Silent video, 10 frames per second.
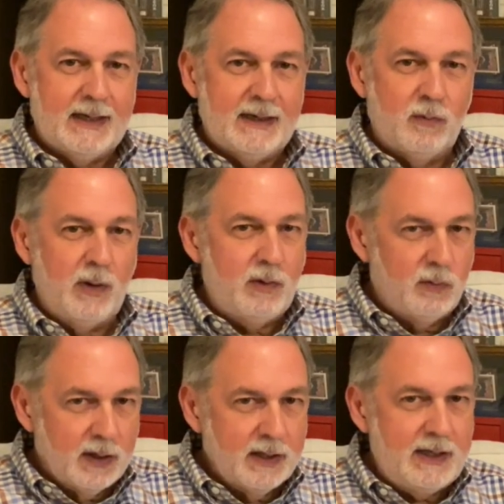we
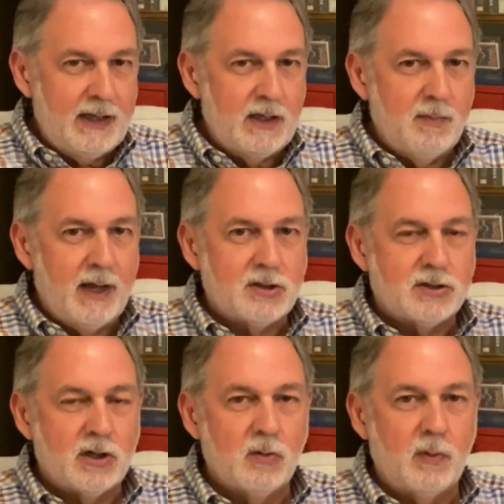really need to make
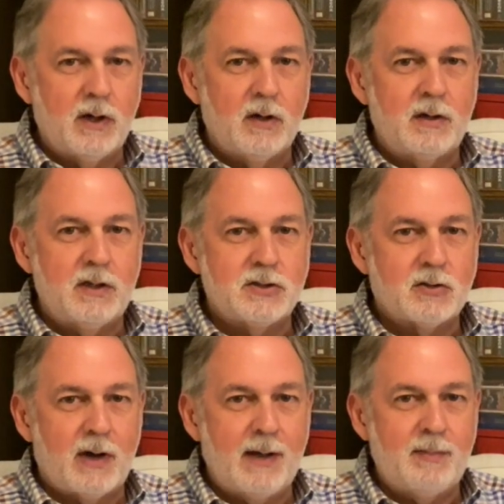sure we're
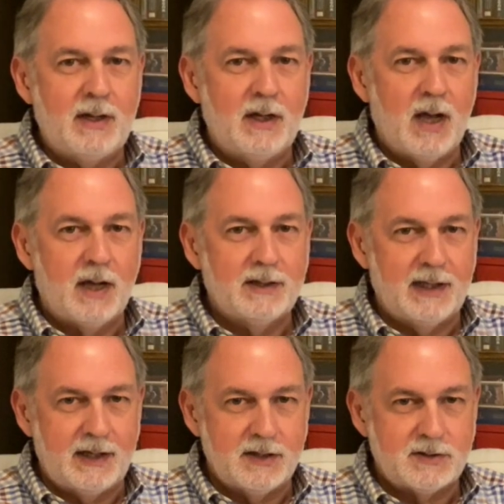describing
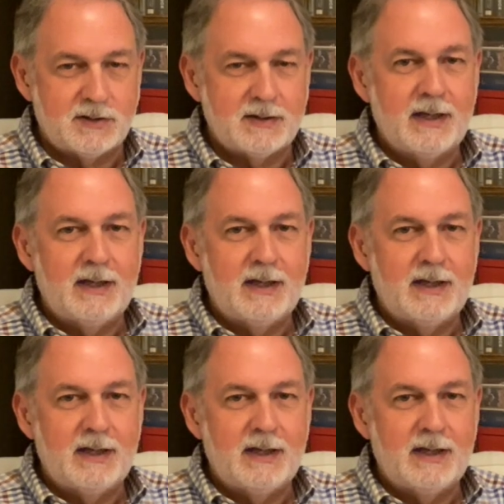godliness,